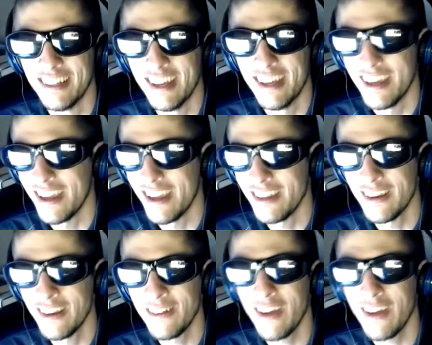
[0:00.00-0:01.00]
And
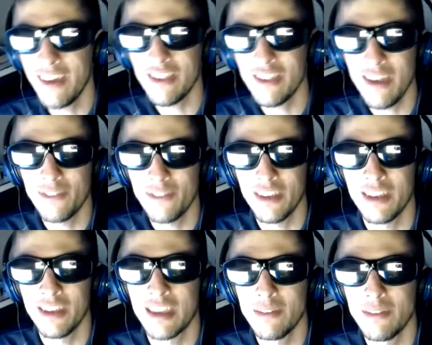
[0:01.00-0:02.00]
I actually have to
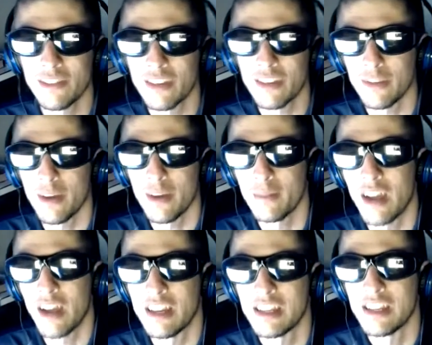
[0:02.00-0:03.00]
give it to Humane Mind.
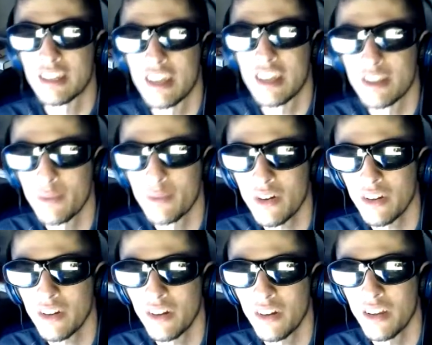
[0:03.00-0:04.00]
He says, I'm working
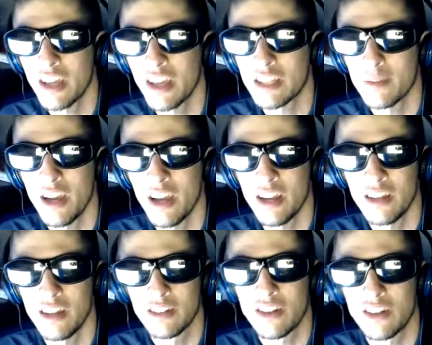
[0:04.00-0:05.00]
on S-Man
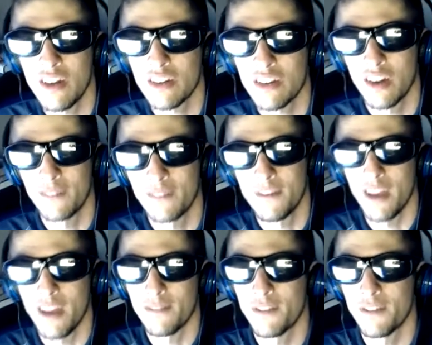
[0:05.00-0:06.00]
and DarkCon
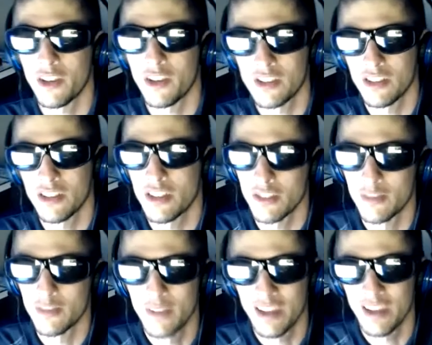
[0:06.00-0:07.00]
fan fictions as you
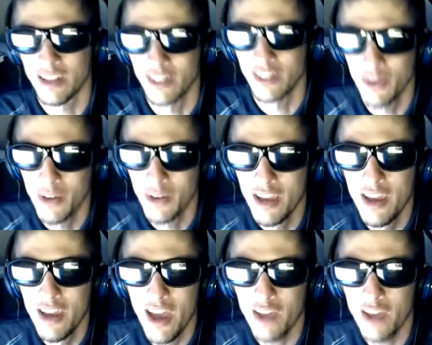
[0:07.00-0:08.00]
speak. And
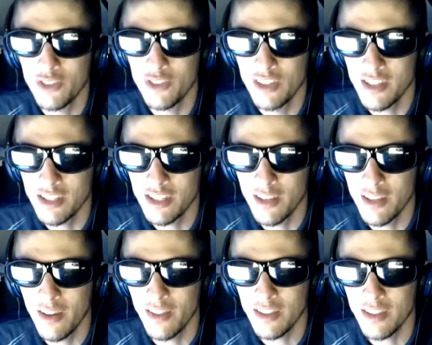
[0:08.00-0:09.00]
actually that's
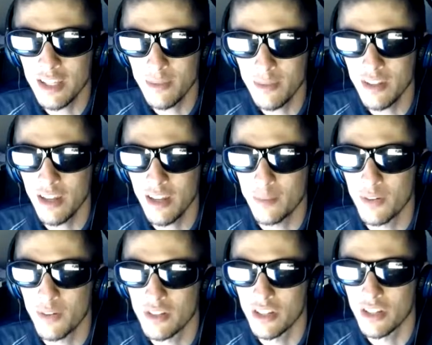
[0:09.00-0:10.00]
something that a
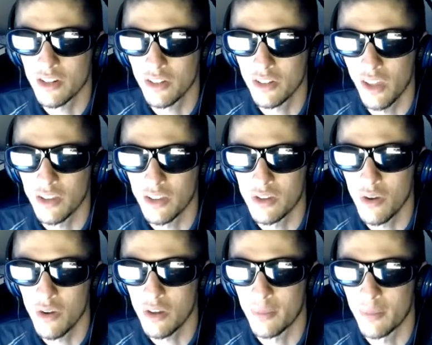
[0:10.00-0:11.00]
person could like
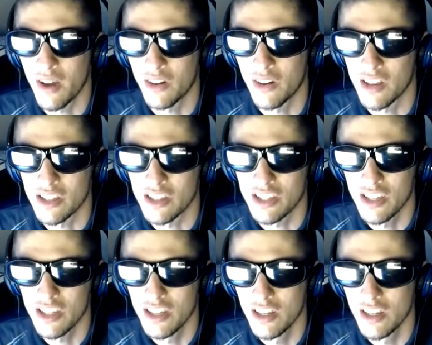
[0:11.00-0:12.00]
joke about us,
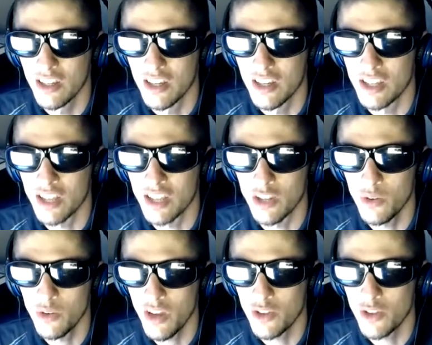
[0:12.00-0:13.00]
is that you
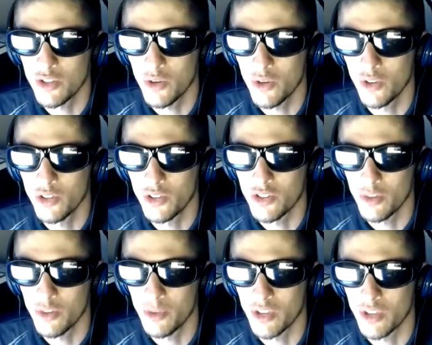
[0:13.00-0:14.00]
and I are so close it's
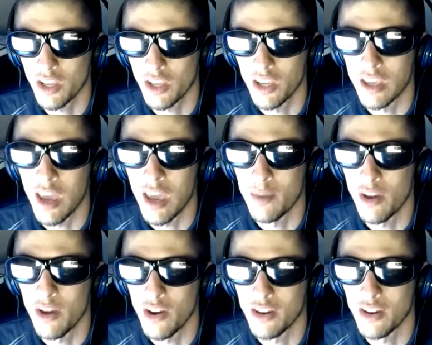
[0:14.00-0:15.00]
almost like a gay
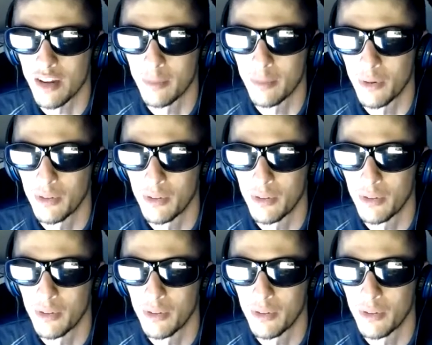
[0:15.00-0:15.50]
married couple.